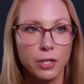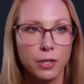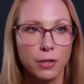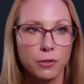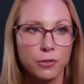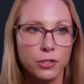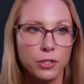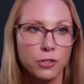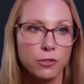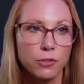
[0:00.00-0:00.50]

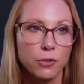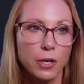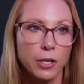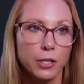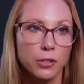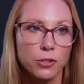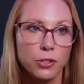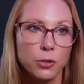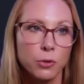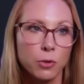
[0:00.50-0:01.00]
just trying
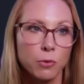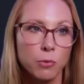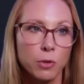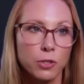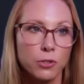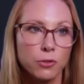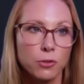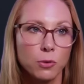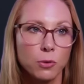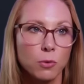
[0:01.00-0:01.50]
to do a
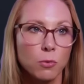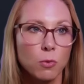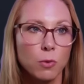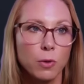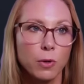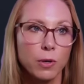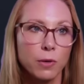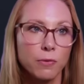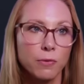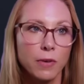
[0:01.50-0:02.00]
risk to
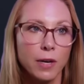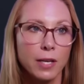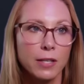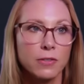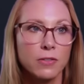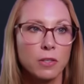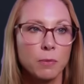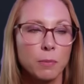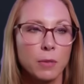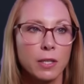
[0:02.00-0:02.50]
reward,
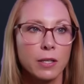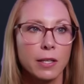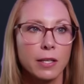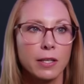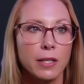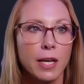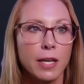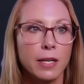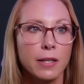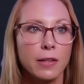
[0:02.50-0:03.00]
find something
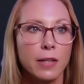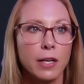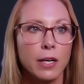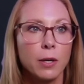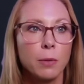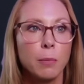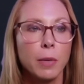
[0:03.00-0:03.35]
like that in there.